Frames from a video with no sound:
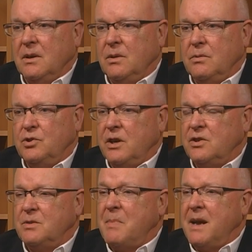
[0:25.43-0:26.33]
who
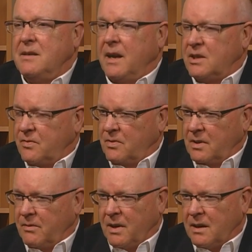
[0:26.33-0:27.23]
chases bad debts for a
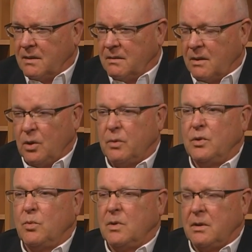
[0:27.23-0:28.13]
living all
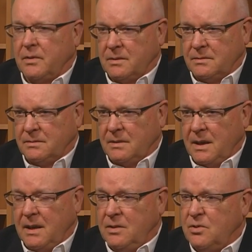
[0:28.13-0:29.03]
over the world
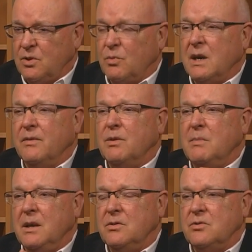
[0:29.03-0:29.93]
and uses whatever
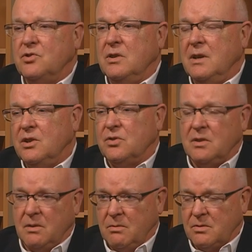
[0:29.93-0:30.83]
means she needs to
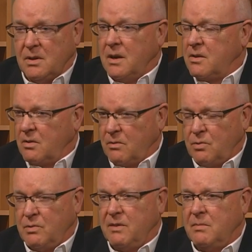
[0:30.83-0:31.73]
use to
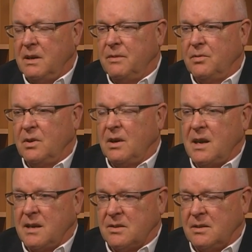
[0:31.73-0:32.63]
retrieve money for her
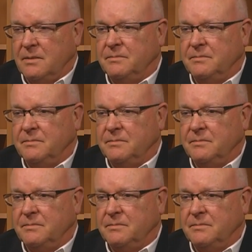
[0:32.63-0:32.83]
clients.